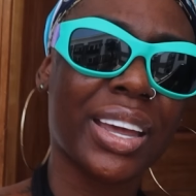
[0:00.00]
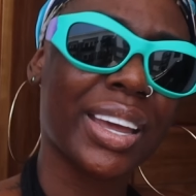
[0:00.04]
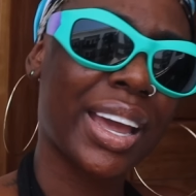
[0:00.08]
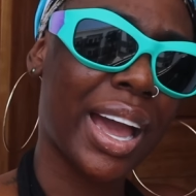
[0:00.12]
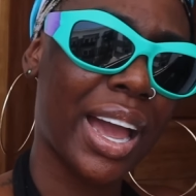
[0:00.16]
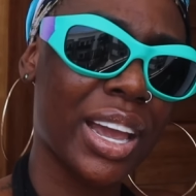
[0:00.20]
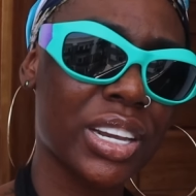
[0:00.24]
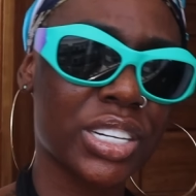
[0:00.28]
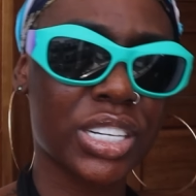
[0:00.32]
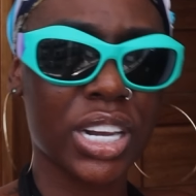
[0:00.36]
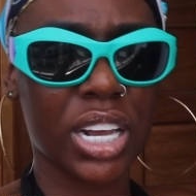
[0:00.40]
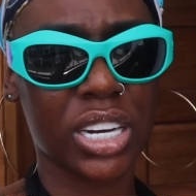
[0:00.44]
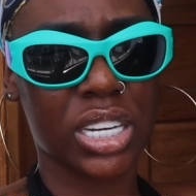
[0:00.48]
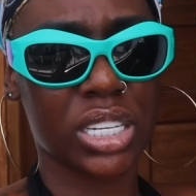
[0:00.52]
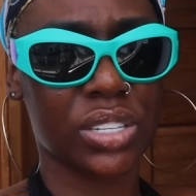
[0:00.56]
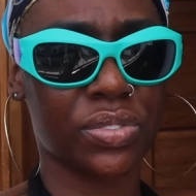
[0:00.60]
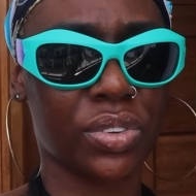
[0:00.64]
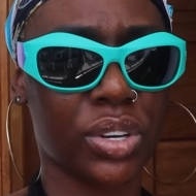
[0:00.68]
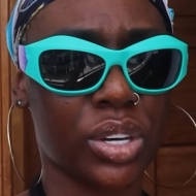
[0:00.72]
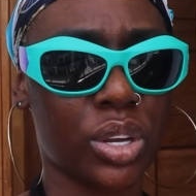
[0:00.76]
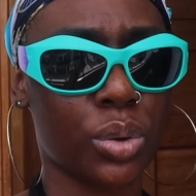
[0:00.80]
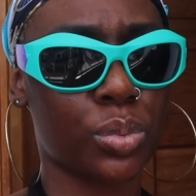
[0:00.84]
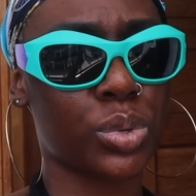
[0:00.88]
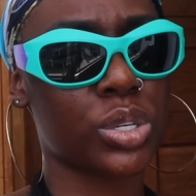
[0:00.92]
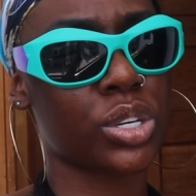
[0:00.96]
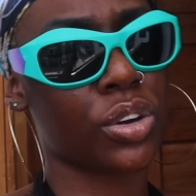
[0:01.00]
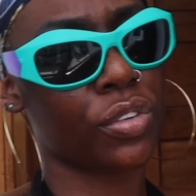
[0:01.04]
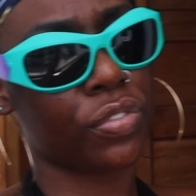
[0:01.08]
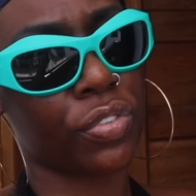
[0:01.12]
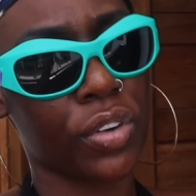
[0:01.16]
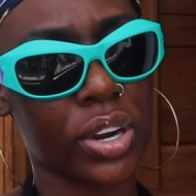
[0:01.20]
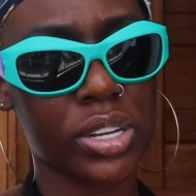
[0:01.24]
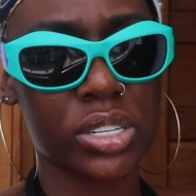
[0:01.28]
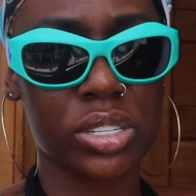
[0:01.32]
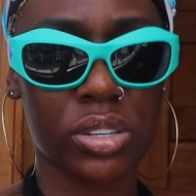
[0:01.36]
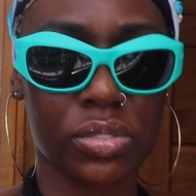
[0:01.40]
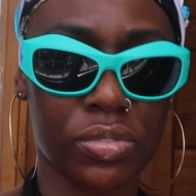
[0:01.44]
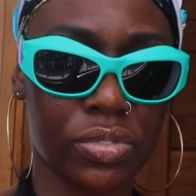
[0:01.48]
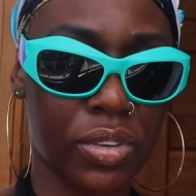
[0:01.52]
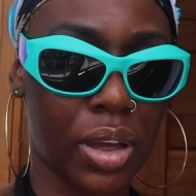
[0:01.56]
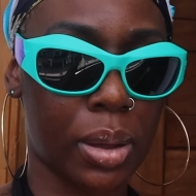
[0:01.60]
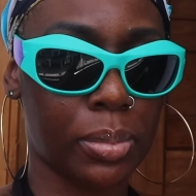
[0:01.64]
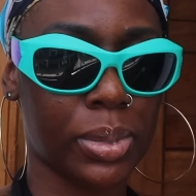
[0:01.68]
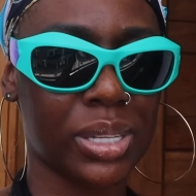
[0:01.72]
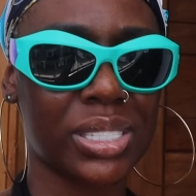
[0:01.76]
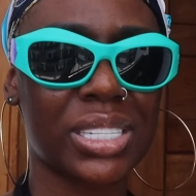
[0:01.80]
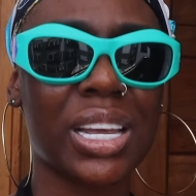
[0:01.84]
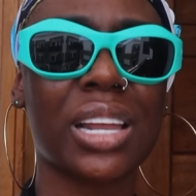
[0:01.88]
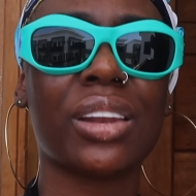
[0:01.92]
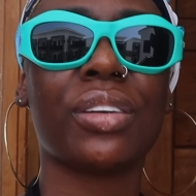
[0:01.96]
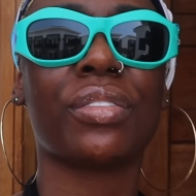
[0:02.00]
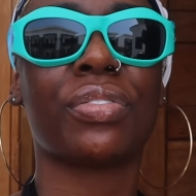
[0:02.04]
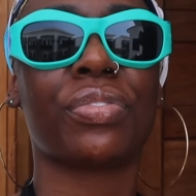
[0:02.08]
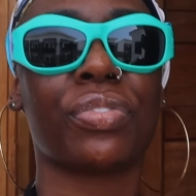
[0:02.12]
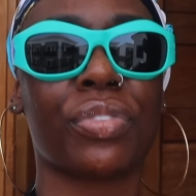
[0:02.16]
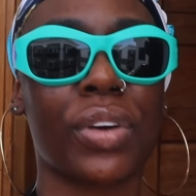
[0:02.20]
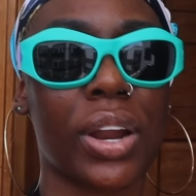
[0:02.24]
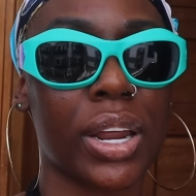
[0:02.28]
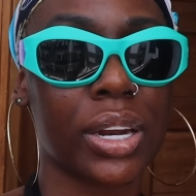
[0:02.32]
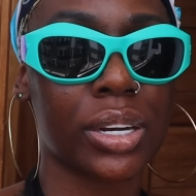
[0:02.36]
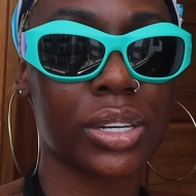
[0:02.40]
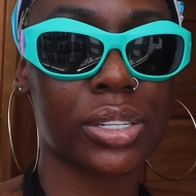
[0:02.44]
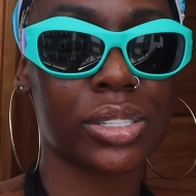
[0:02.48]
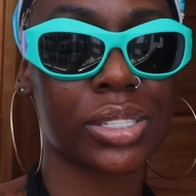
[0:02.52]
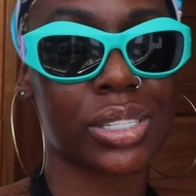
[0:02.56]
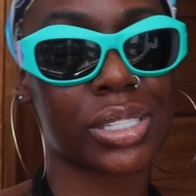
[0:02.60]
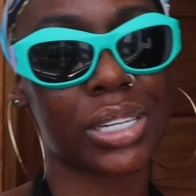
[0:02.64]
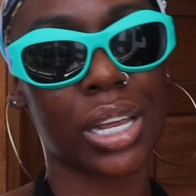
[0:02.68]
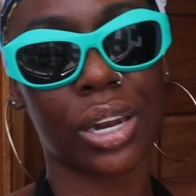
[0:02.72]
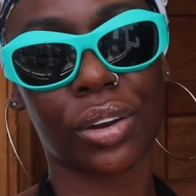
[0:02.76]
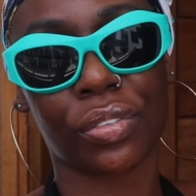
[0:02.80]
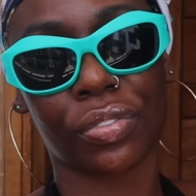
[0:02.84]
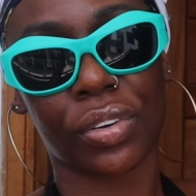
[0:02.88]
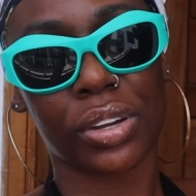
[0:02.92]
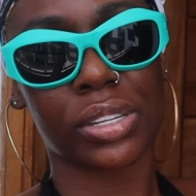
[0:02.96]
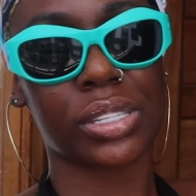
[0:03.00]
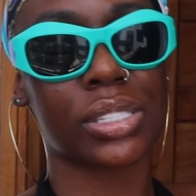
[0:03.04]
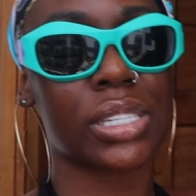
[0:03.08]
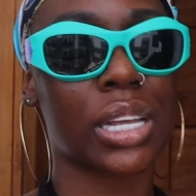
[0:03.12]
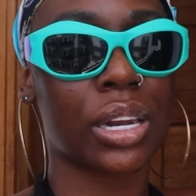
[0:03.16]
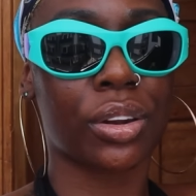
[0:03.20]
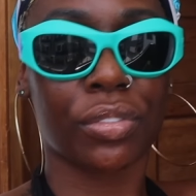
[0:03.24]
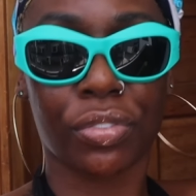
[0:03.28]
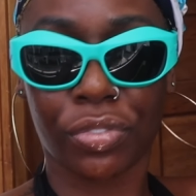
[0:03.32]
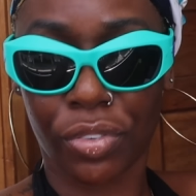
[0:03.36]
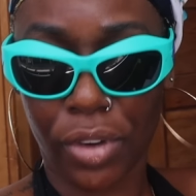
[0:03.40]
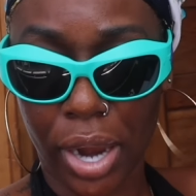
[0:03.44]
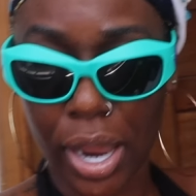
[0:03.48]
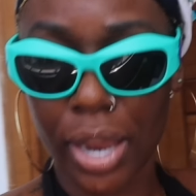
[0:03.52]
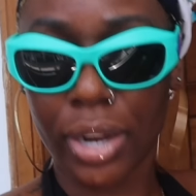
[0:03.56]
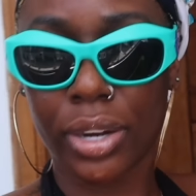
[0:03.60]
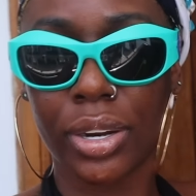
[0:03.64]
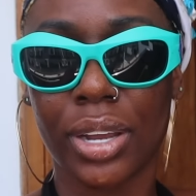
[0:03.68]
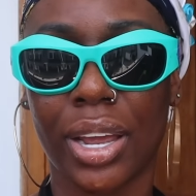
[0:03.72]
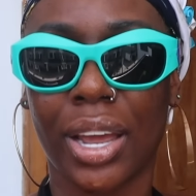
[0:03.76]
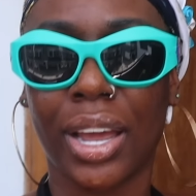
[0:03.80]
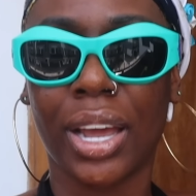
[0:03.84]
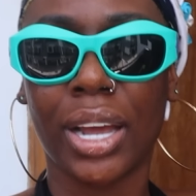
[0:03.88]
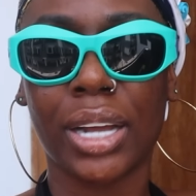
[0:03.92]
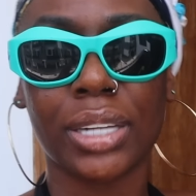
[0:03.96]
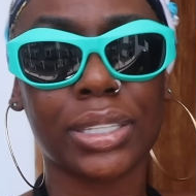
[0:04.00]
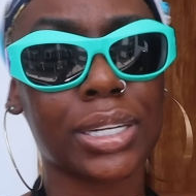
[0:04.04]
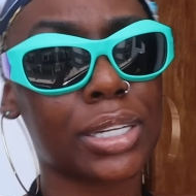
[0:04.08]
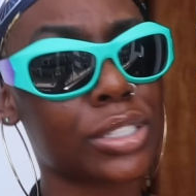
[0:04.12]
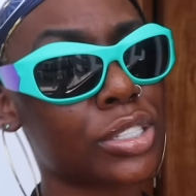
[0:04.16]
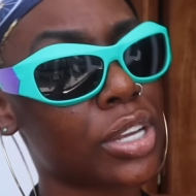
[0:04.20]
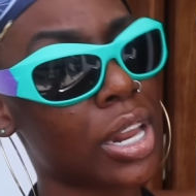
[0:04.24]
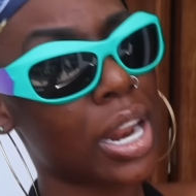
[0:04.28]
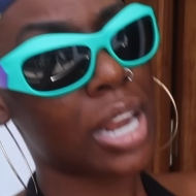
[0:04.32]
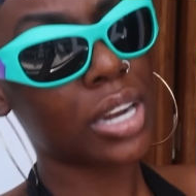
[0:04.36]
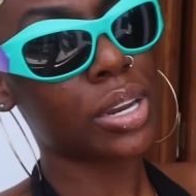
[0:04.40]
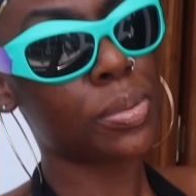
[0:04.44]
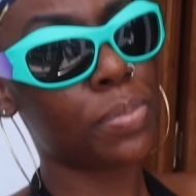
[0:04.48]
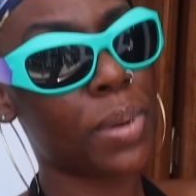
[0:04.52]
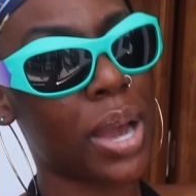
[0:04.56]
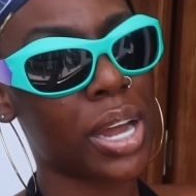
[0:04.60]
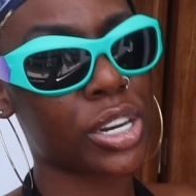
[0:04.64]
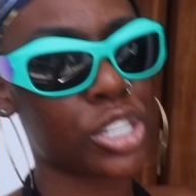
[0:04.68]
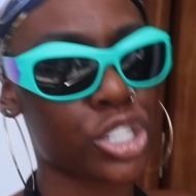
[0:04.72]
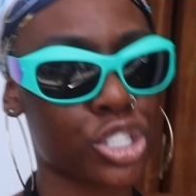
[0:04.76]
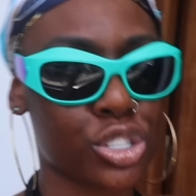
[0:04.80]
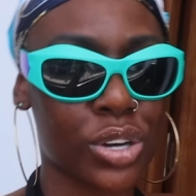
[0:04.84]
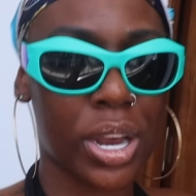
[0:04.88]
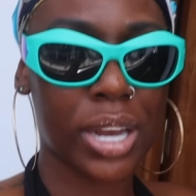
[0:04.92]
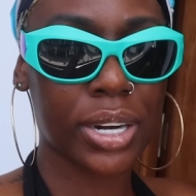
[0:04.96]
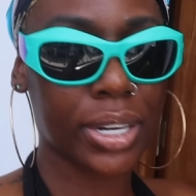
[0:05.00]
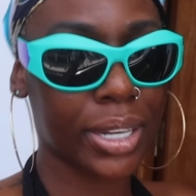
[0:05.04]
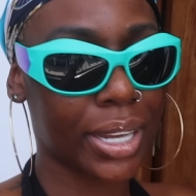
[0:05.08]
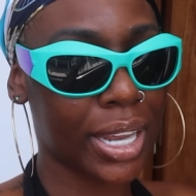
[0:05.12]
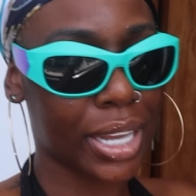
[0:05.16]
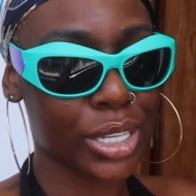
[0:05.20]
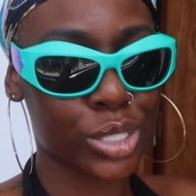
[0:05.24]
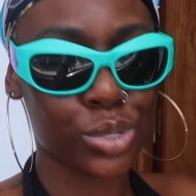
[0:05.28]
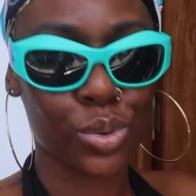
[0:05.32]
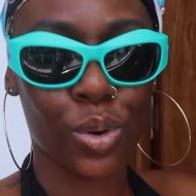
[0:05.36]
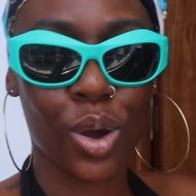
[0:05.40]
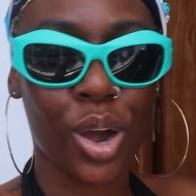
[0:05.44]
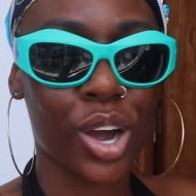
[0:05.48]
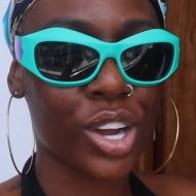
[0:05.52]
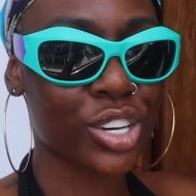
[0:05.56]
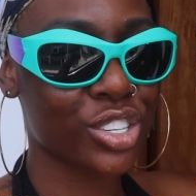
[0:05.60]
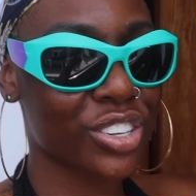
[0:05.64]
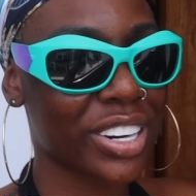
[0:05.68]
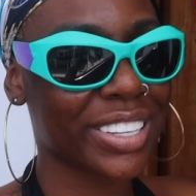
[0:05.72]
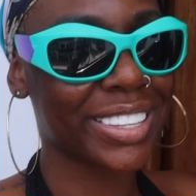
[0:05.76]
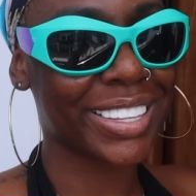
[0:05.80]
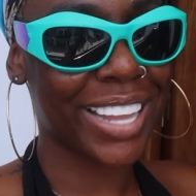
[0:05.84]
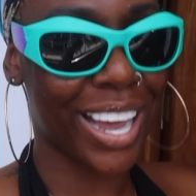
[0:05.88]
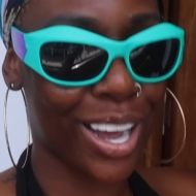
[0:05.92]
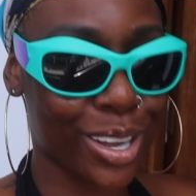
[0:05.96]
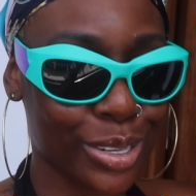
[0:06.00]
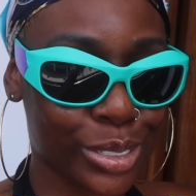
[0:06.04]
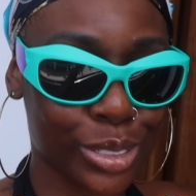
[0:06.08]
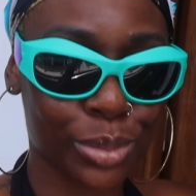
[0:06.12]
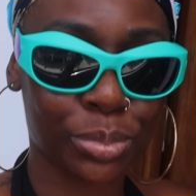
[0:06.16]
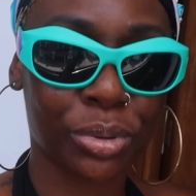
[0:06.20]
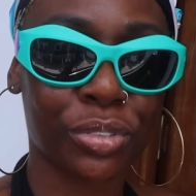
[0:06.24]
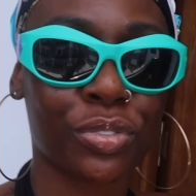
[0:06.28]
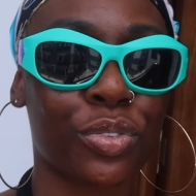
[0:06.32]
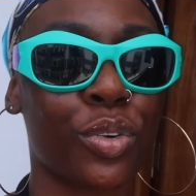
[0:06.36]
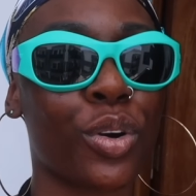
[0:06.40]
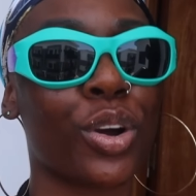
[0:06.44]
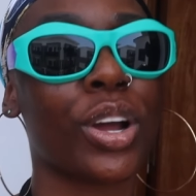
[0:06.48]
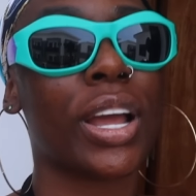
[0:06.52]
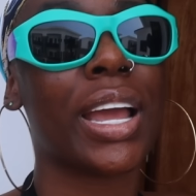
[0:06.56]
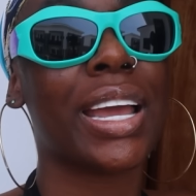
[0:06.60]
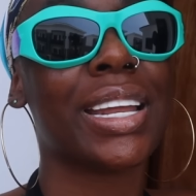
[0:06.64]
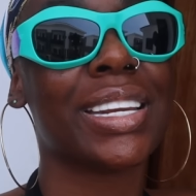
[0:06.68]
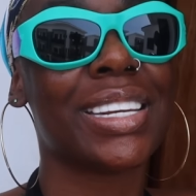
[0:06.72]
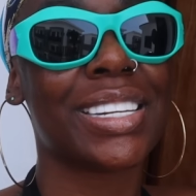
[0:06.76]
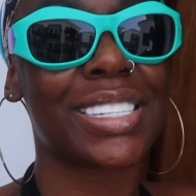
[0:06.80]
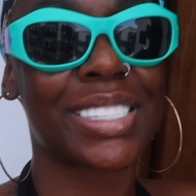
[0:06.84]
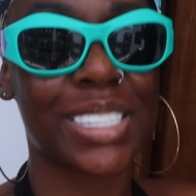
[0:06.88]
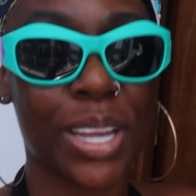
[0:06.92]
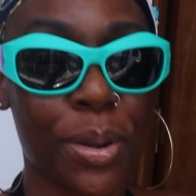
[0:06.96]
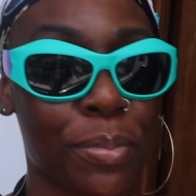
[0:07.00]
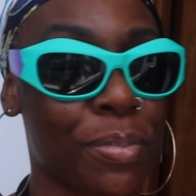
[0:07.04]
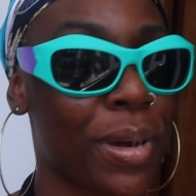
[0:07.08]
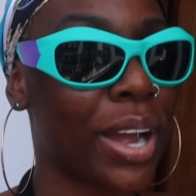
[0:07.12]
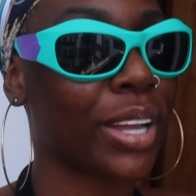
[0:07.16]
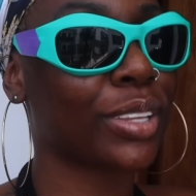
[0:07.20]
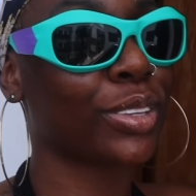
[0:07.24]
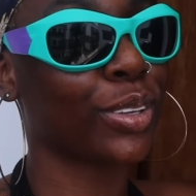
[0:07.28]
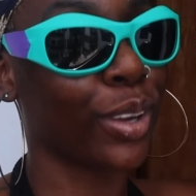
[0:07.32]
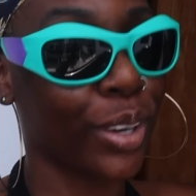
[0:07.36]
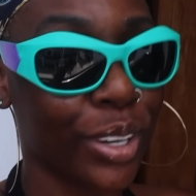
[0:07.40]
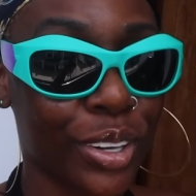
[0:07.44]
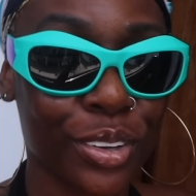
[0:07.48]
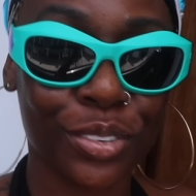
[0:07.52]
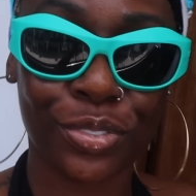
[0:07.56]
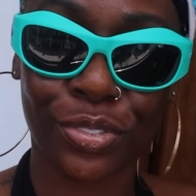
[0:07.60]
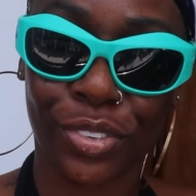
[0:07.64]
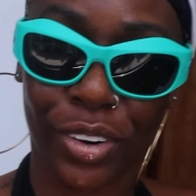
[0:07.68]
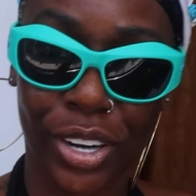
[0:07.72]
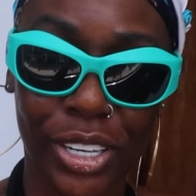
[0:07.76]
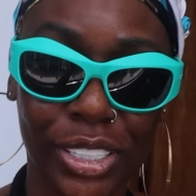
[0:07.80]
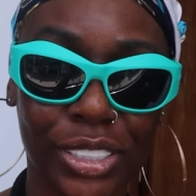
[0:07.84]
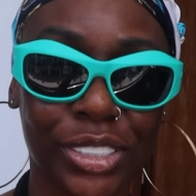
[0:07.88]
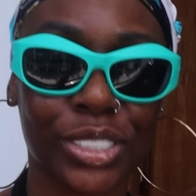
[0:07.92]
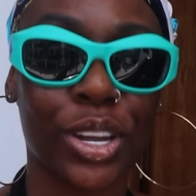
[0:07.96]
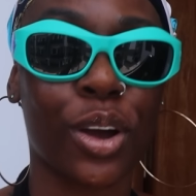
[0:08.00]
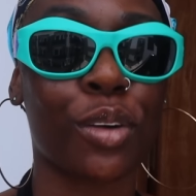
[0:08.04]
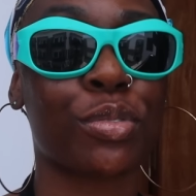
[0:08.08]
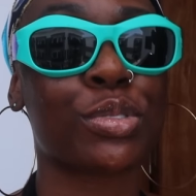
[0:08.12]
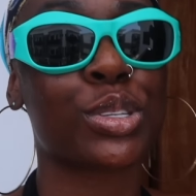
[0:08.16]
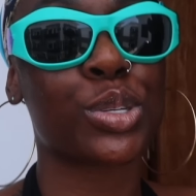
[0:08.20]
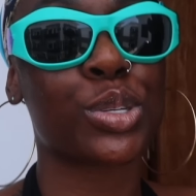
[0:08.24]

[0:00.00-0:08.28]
Guys, share this video with your friends and family. Tell a friend to tell a friend to tell a friend that Tolani Baj is trying to get to 100,000 before December 31st of